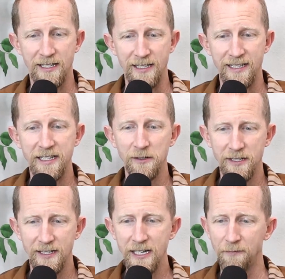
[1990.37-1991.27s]
It steals
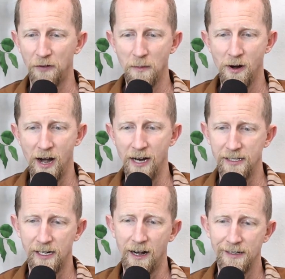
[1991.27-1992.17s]
sleep from our
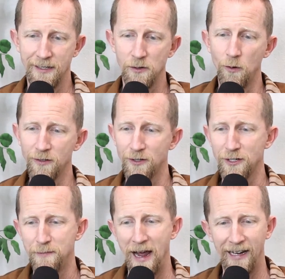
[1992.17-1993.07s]
nights. It causes
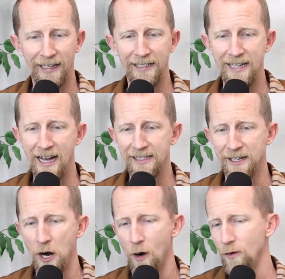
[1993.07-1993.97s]
ulcers, panic attacks, and
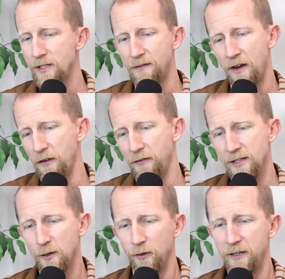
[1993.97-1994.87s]
a host of other
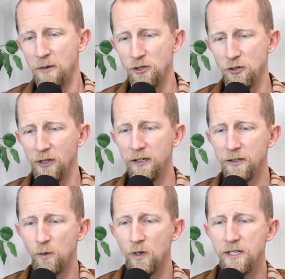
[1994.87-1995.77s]
physical and emotional
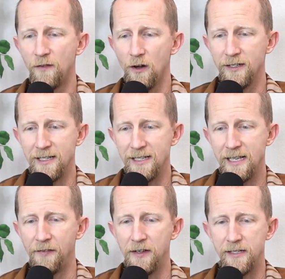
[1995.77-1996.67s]
ills. Worst of all, it's a
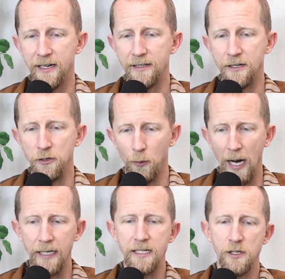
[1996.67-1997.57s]
sin that stands in
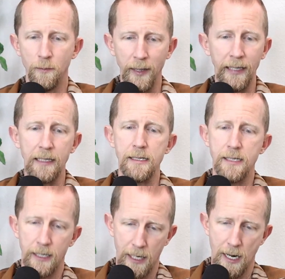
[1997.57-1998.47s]
direct disobedience
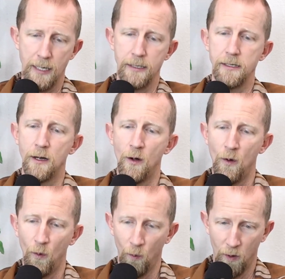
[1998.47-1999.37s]
to God's
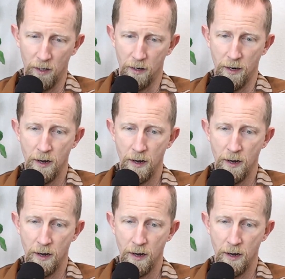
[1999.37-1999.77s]
word.